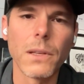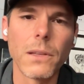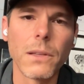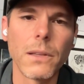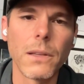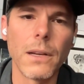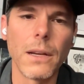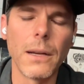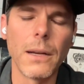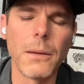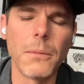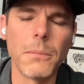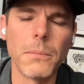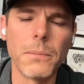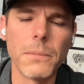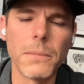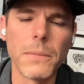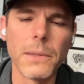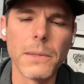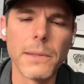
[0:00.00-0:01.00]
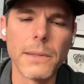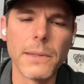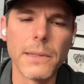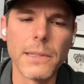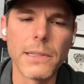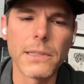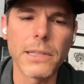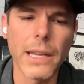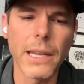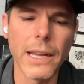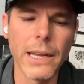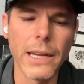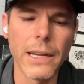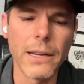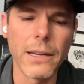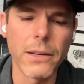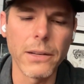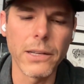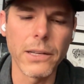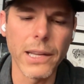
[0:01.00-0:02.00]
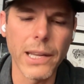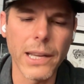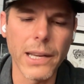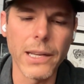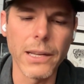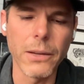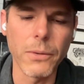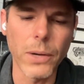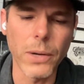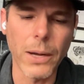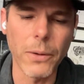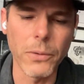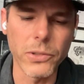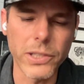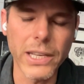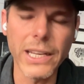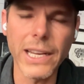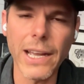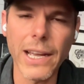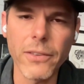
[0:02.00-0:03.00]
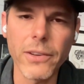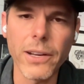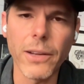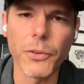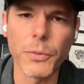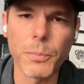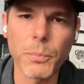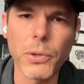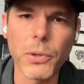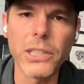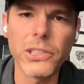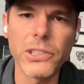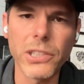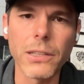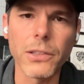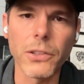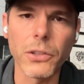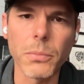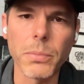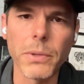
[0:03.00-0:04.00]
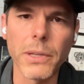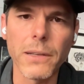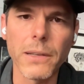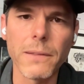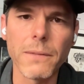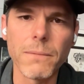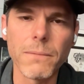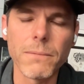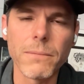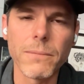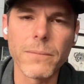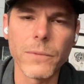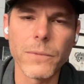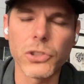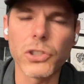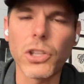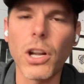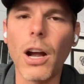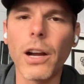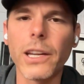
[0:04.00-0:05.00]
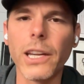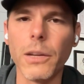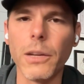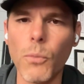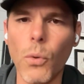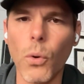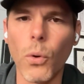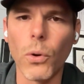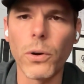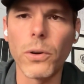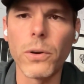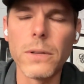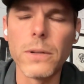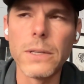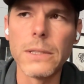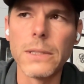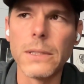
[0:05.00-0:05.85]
I was getting out and I was preaching a little bit. I was talking more.